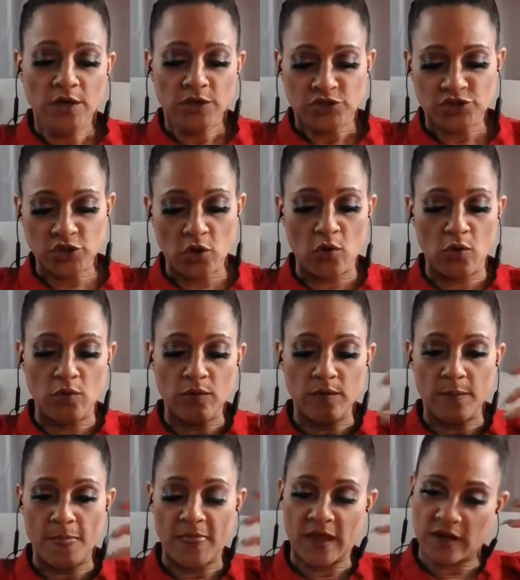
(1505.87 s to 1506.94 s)

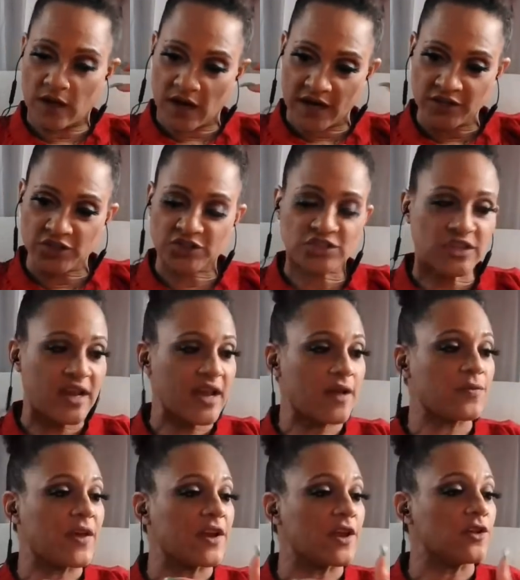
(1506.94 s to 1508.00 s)
So
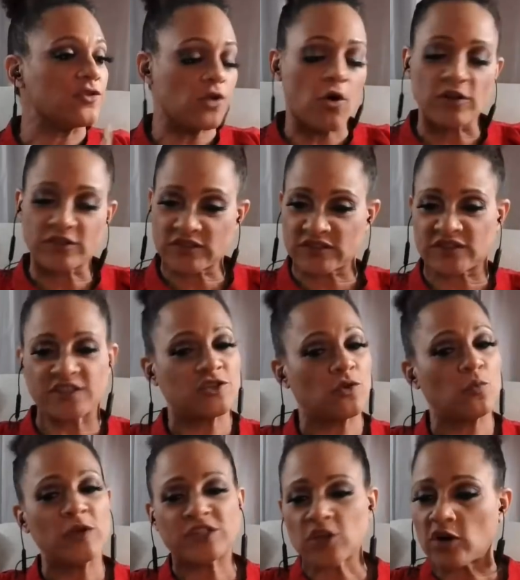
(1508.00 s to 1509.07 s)
understand that a narcissist,
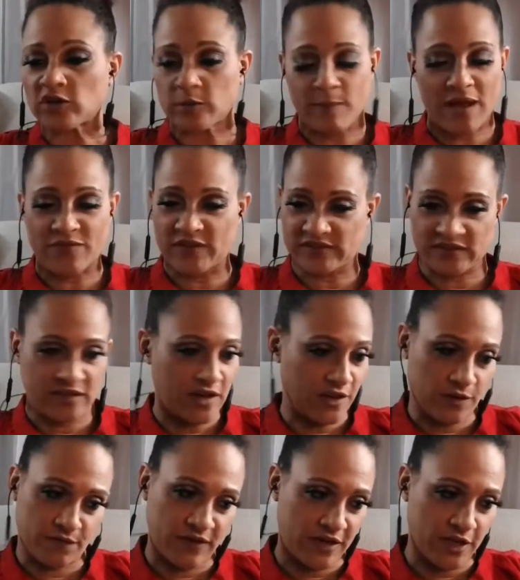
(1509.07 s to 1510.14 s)
and we talked about this in
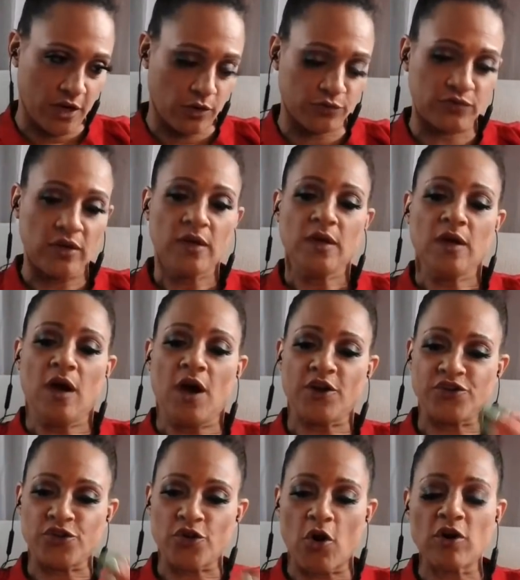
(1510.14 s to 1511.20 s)
other videos, a
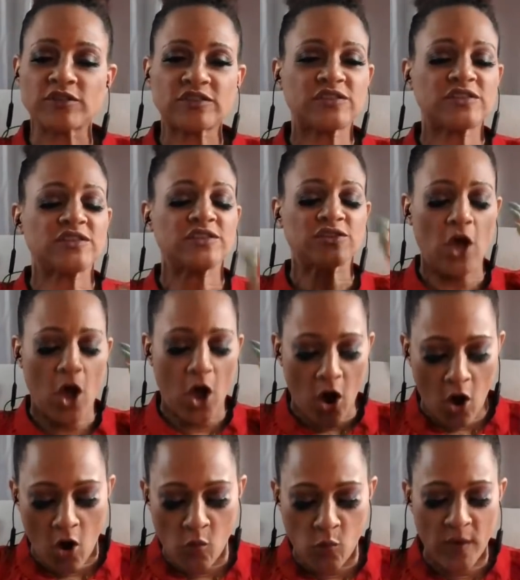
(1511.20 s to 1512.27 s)
narcissist
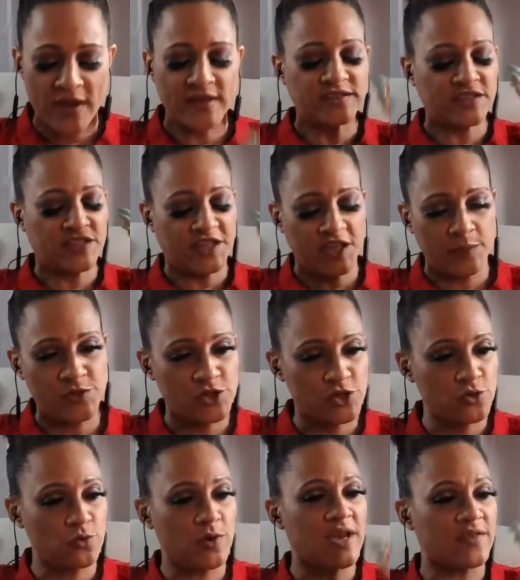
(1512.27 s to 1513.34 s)
always keeps
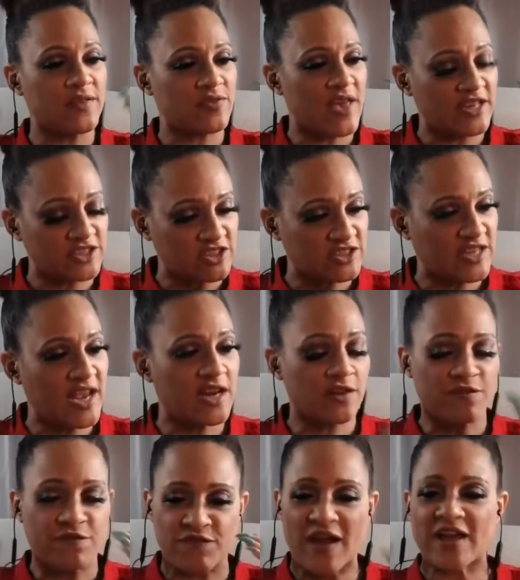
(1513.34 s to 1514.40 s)
you in that state
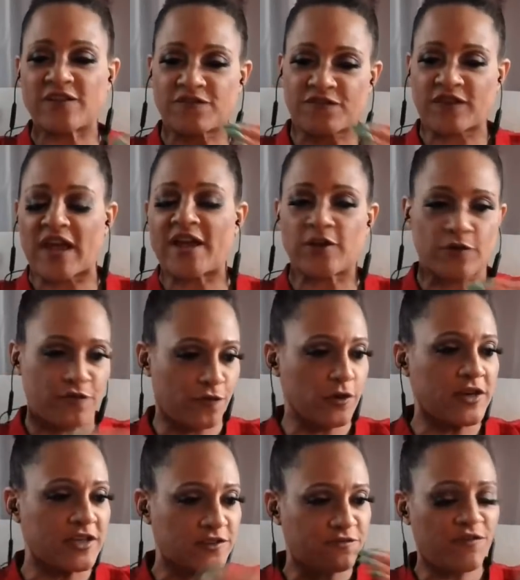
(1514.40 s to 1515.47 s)
of fight, flight, or
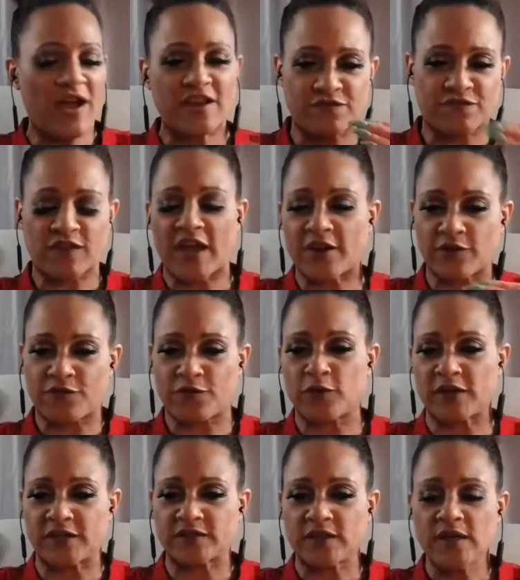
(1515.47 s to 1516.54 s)
freeze, fight, flight, or
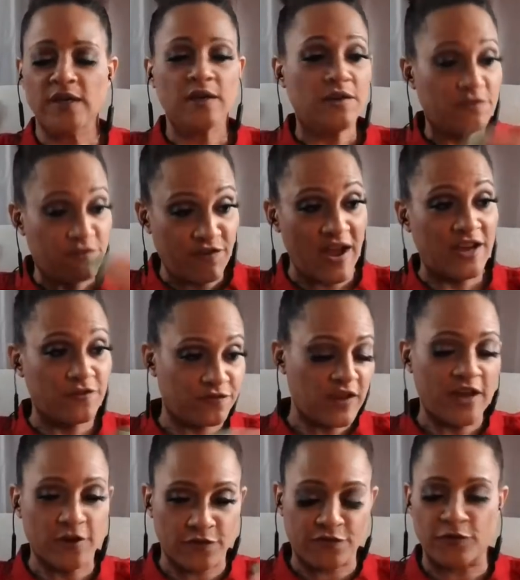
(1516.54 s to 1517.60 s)
freeze, fight,
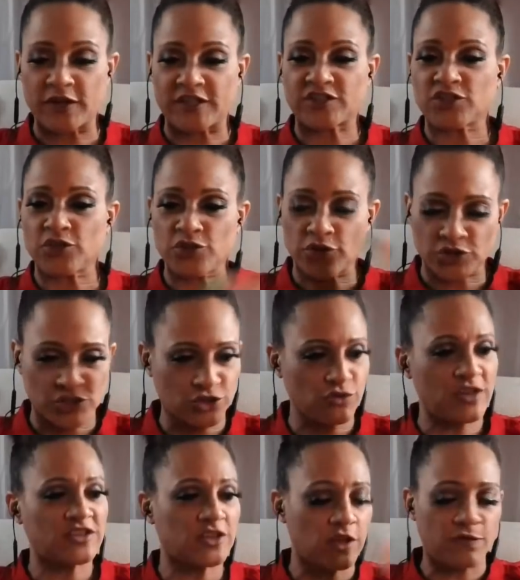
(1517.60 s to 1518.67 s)
flight, or freeze. So your
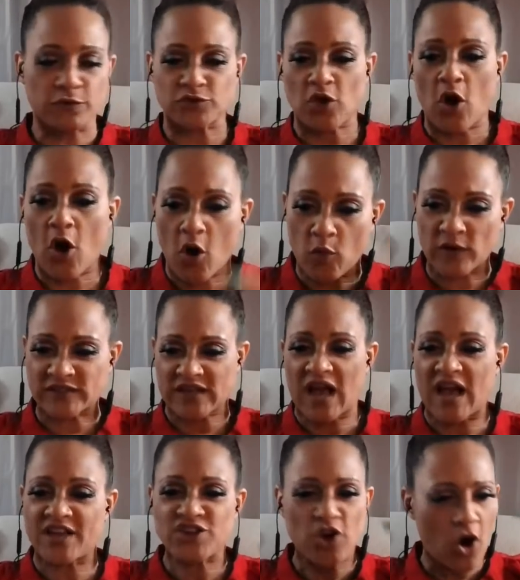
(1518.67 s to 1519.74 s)
stress levels are always
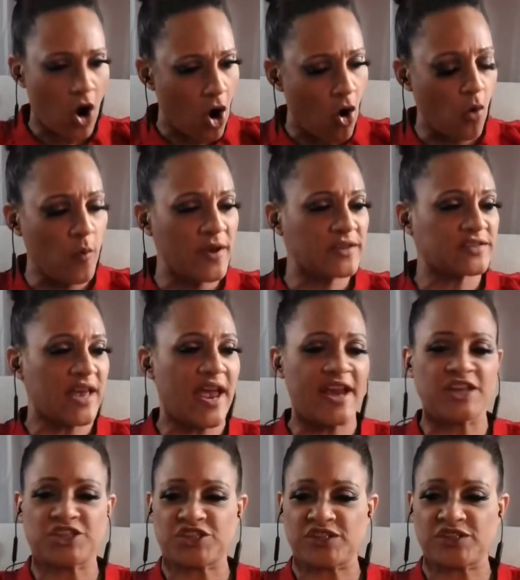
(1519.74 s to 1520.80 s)
high. You're always
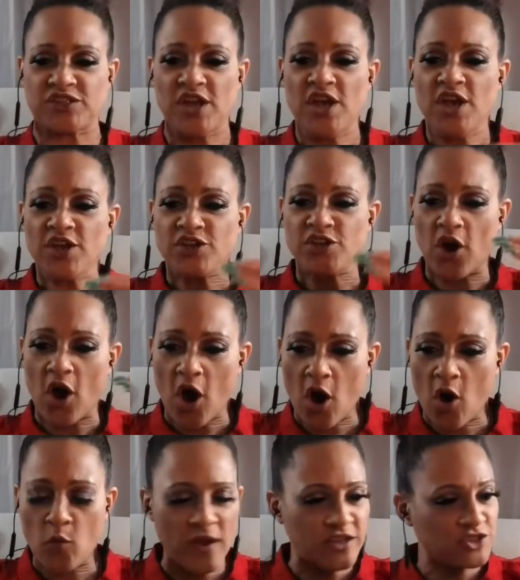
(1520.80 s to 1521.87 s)
anxious. You're
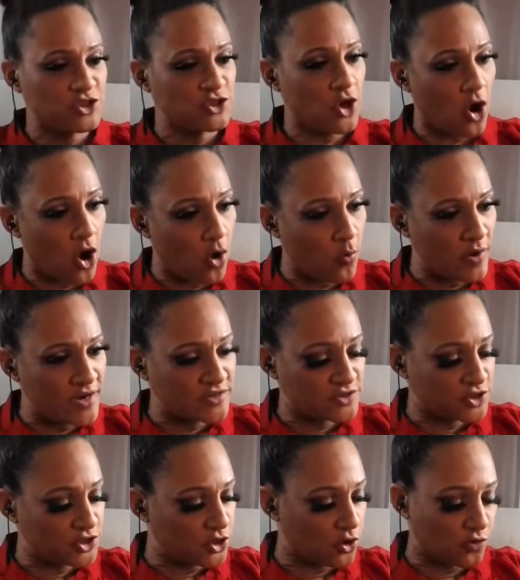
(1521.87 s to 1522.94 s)
always,
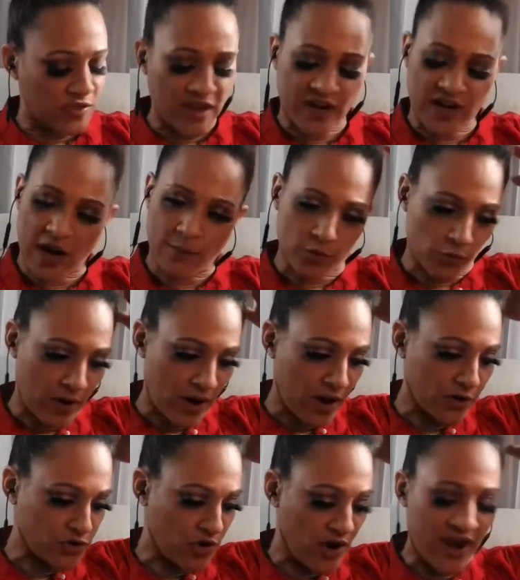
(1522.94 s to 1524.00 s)
you know, they come
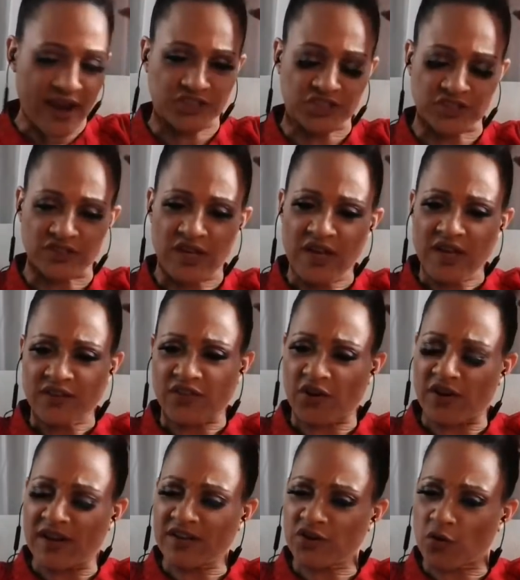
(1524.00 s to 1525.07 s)
around, you're anxious.
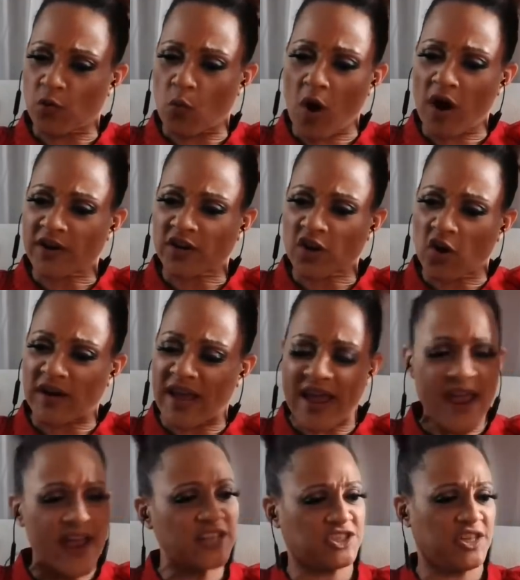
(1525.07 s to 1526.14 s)
you're walking on
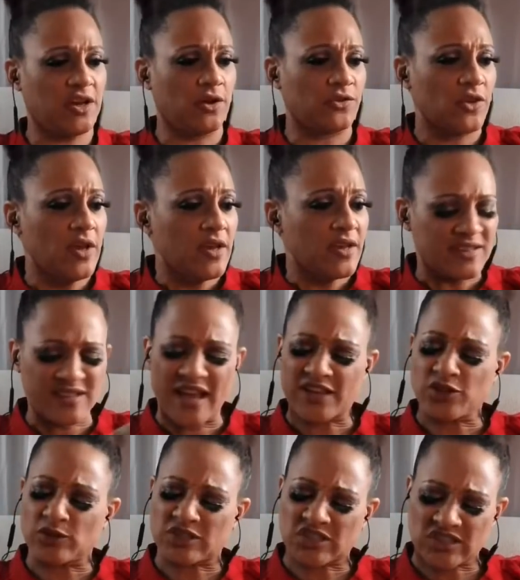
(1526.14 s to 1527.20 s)
eggshells. It's
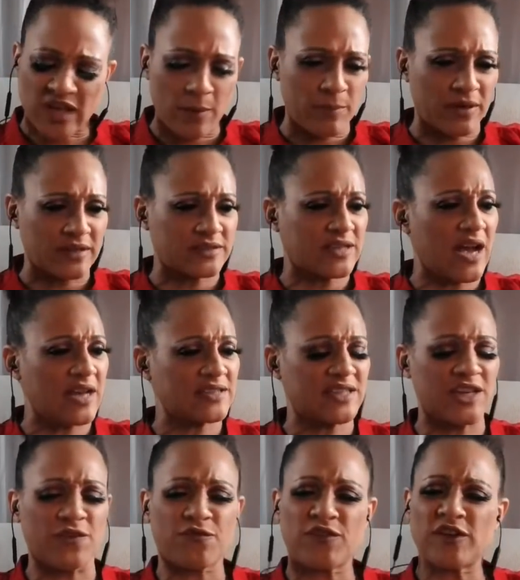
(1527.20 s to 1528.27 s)
like your stomach is
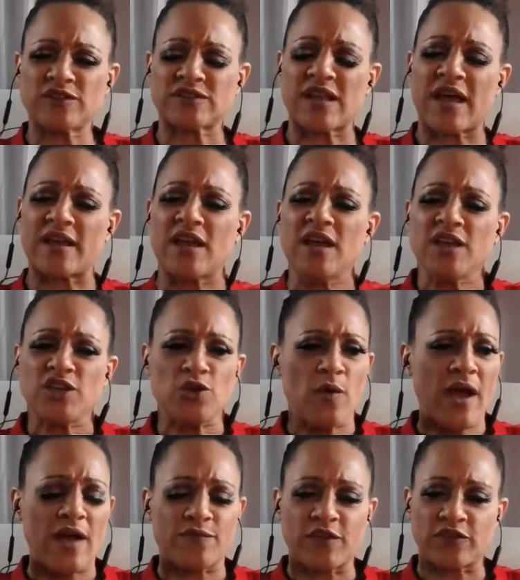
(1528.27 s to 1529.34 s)
constantly, it feels like
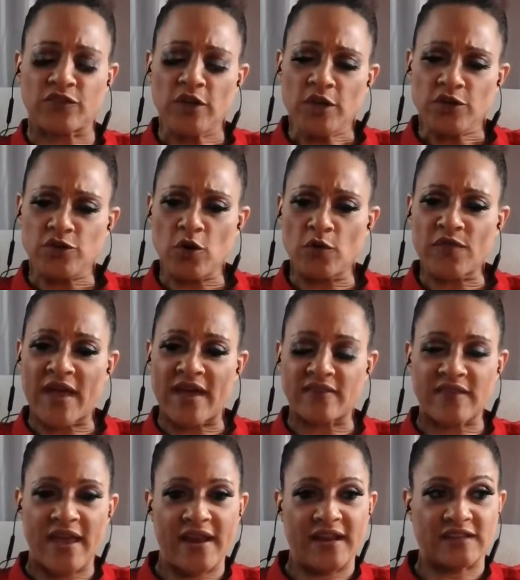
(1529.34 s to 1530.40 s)
you have this, you know,
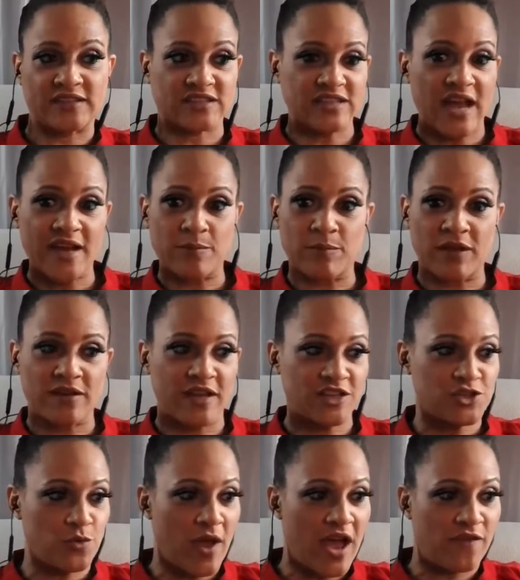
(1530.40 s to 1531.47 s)
that excitement
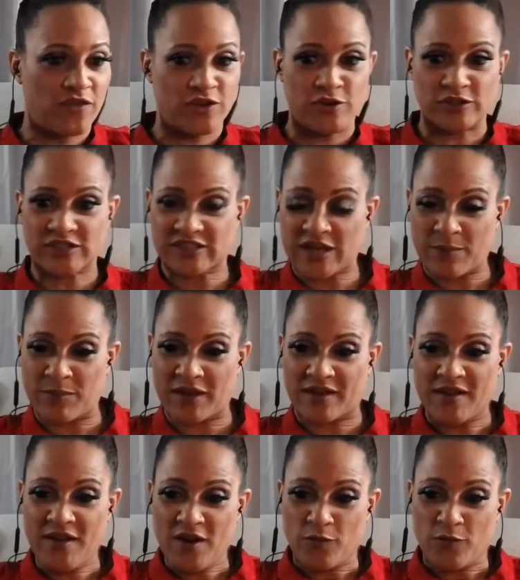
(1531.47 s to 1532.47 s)
that you have in your stomach